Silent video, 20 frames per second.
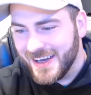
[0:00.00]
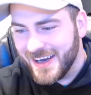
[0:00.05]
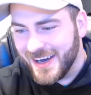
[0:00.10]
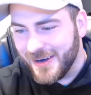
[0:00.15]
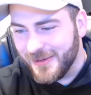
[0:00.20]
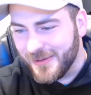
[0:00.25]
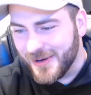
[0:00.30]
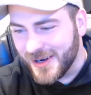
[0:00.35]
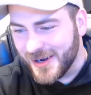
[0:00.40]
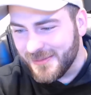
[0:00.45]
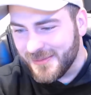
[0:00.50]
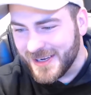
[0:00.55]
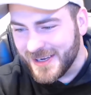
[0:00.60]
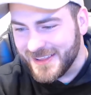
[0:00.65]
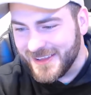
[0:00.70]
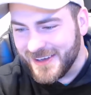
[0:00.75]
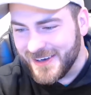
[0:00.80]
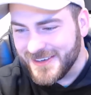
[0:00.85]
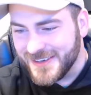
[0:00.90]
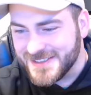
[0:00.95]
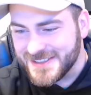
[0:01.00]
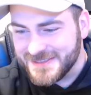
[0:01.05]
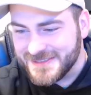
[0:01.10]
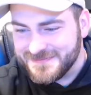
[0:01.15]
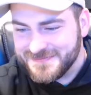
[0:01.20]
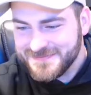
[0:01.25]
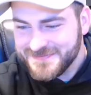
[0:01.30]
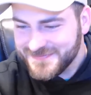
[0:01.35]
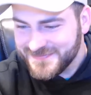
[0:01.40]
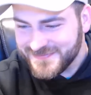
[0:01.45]
We're going to bring those.
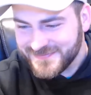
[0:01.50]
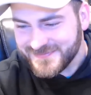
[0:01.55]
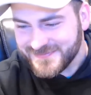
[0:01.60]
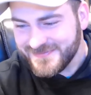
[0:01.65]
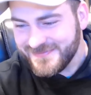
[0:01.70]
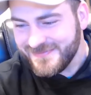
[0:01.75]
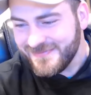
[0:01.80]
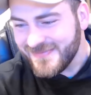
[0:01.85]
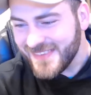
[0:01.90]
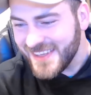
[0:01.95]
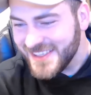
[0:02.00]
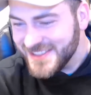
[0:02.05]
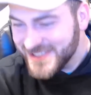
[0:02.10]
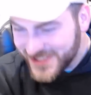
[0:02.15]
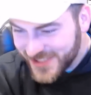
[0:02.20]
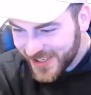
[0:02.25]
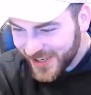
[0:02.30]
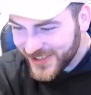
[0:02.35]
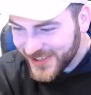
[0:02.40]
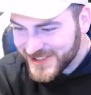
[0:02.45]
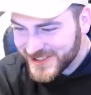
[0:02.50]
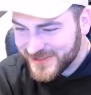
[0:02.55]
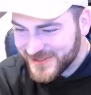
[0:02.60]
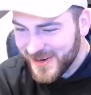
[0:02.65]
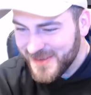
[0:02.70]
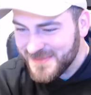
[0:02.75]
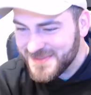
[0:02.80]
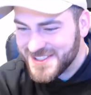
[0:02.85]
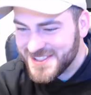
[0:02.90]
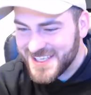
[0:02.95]
Joe
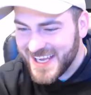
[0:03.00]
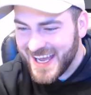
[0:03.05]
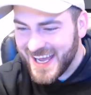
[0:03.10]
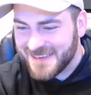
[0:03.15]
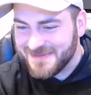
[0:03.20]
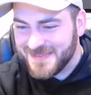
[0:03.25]
Shrimp Shack